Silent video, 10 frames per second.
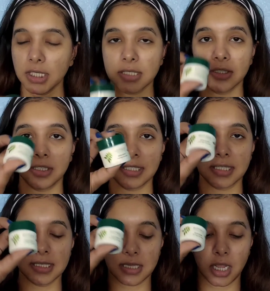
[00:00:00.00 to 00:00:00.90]
So
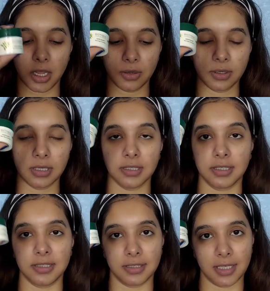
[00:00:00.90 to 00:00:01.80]
this is how
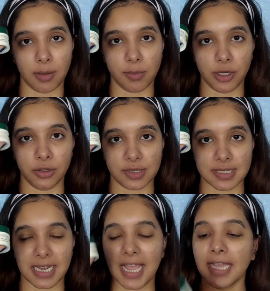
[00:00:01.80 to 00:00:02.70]
the tub
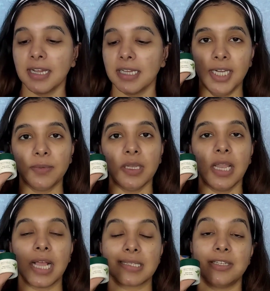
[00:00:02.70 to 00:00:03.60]
looks like. It will
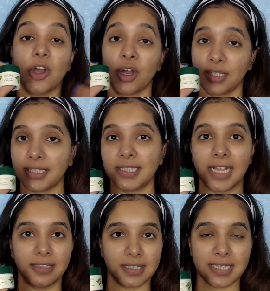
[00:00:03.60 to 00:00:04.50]
last longer
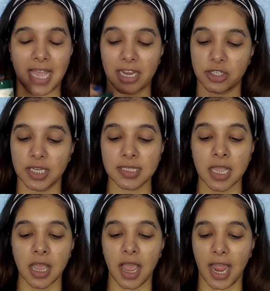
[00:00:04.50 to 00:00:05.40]
than the sachets,
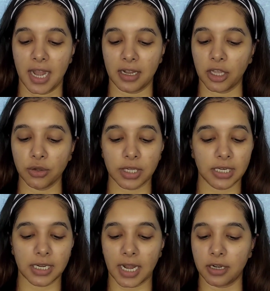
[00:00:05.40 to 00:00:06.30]
and you
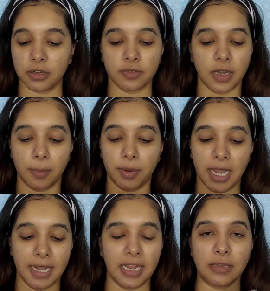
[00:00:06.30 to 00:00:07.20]
can kind of
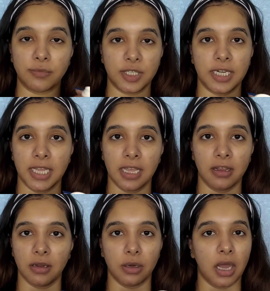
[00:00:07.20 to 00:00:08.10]
apply it every
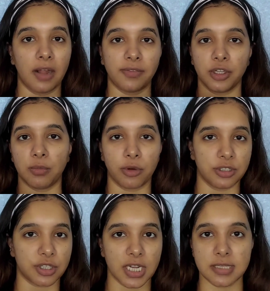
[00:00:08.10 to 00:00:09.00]
day after your
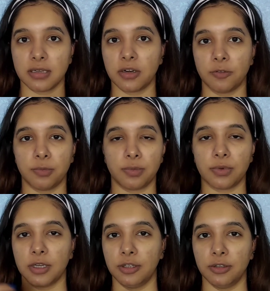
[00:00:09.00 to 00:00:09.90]
moisturizer,
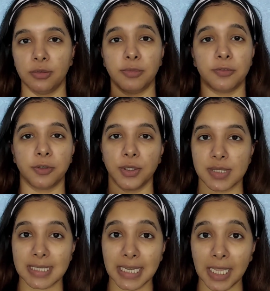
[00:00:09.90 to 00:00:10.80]
or before you
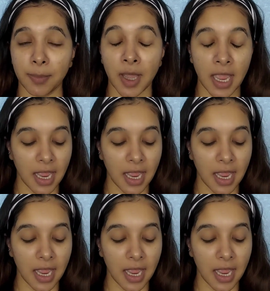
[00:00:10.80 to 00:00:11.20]
sleep.